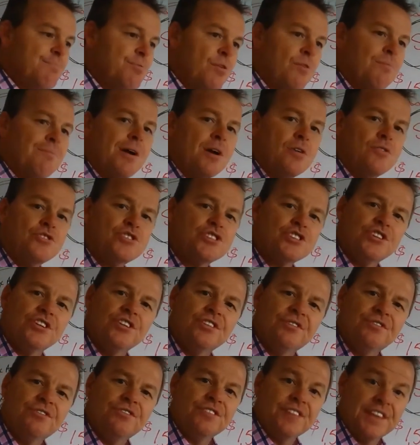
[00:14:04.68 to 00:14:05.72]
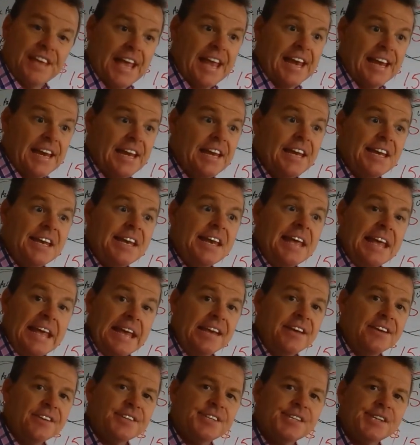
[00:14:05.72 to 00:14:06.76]
Promotion of getting
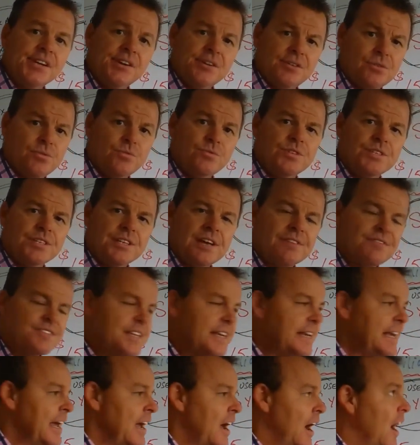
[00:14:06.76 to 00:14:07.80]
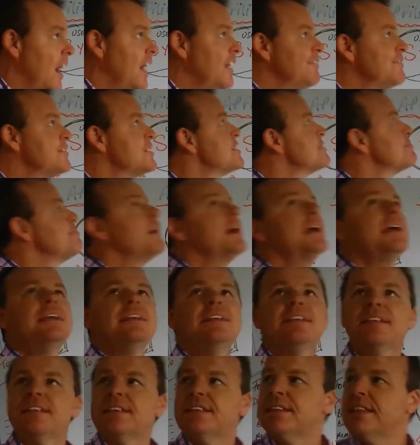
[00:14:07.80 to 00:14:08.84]
inner circle stuff. See, I've just
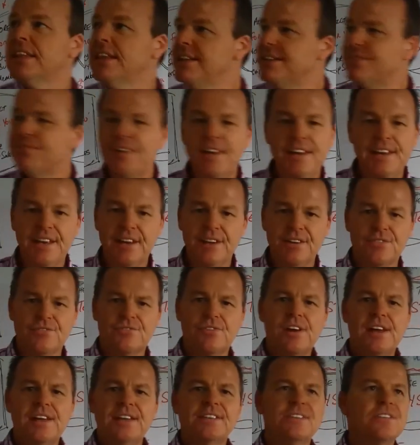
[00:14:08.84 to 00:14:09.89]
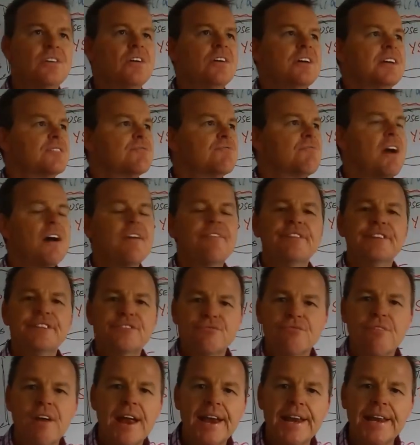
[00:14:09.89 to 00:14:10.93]
made these videos, right? It's rough,
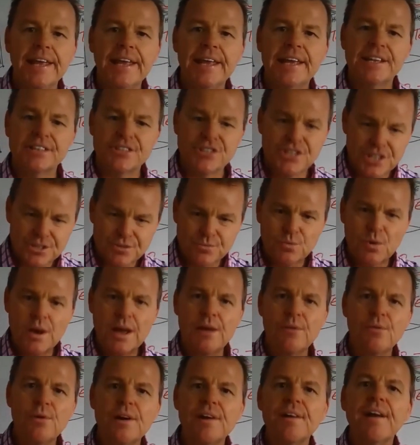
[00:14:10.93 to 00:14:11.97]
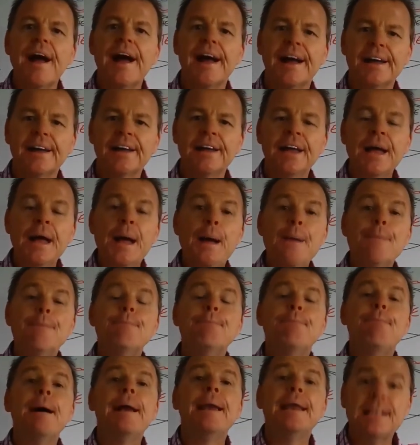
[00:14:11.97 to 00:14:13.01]
it's ready, it's just where we're at.
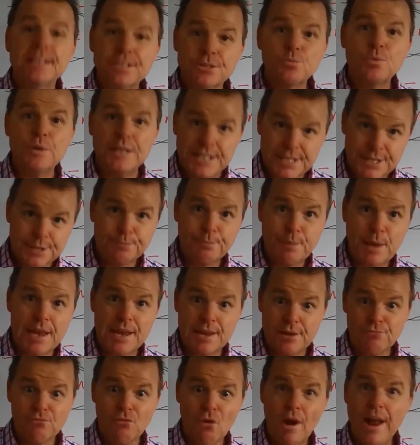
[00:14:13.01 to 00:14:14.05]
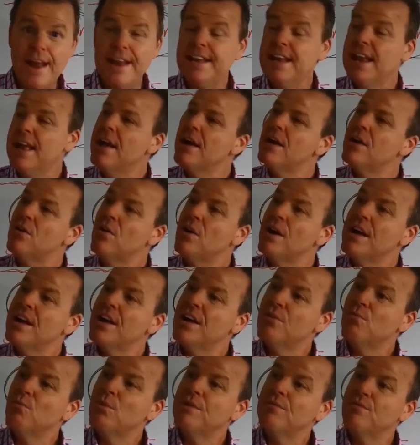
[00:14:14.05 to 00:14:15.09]
But as we speak right now,
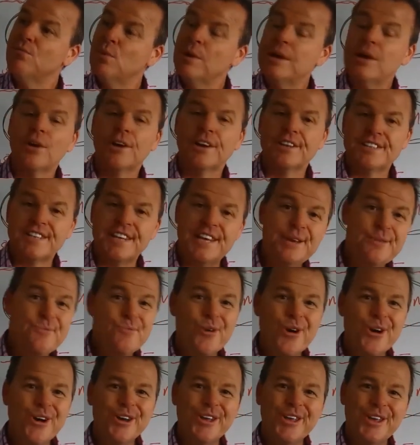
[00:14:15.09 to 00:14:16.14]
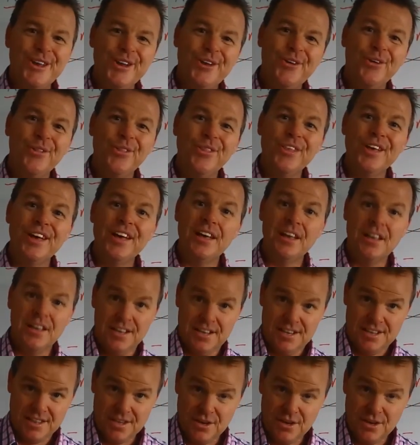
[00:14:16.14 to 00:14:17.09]
we've got a team working on the